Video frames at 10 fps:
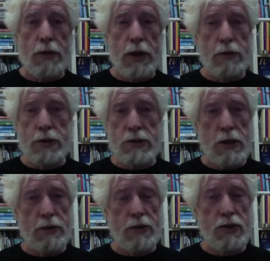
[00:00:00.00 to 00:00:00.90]
they
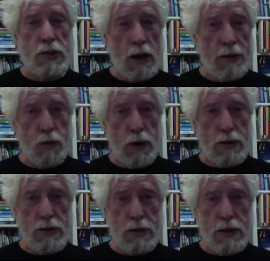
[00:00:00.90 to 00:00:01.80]
designed the
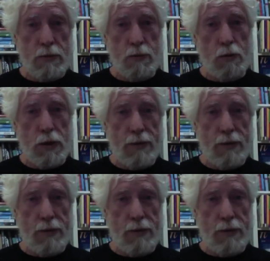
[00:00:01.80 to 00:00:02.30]
software so that it will